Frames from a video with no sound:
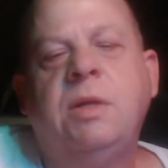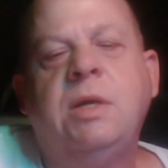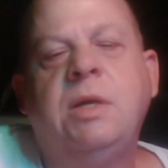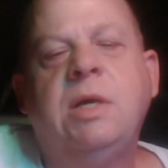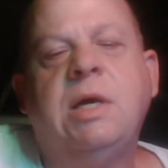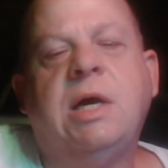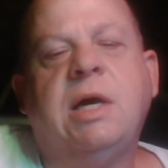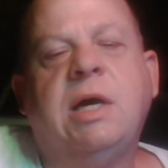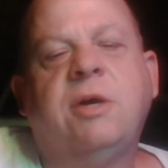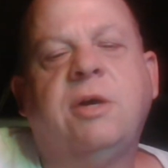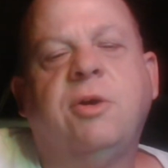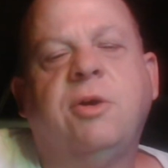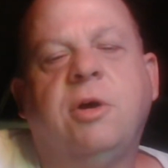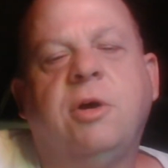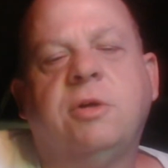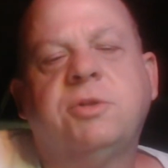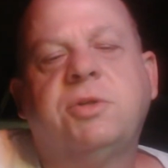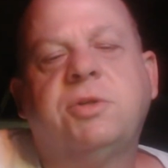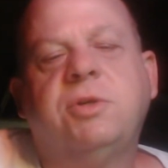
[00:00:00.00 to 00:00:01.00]
I could
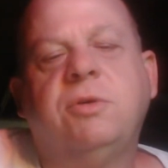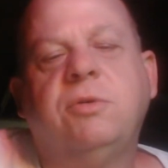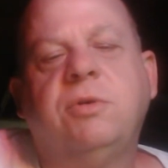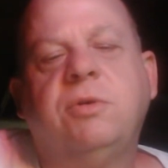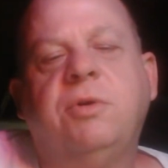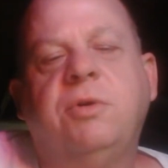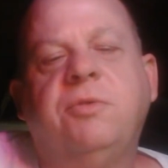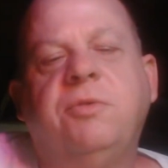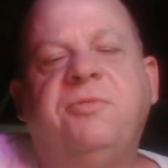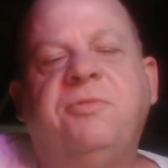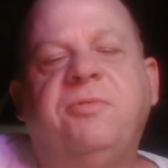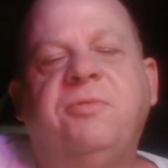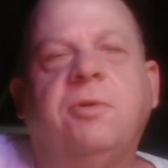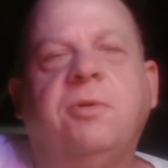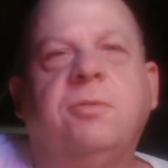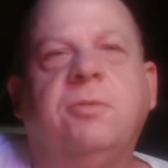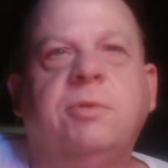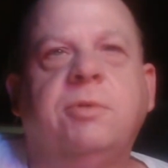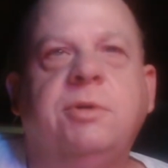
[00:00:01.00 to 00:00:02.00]
also go
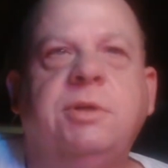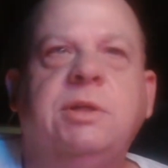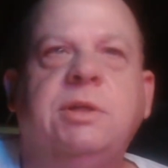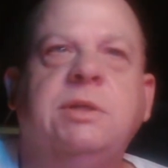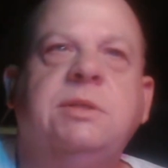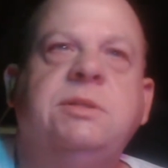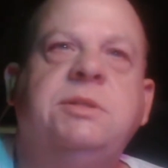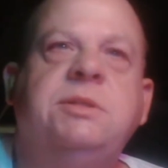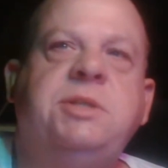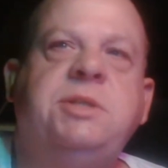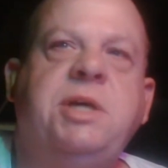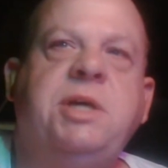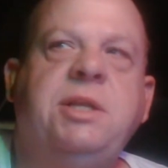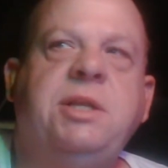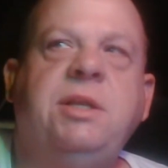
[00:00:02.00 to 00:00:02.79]
forward 10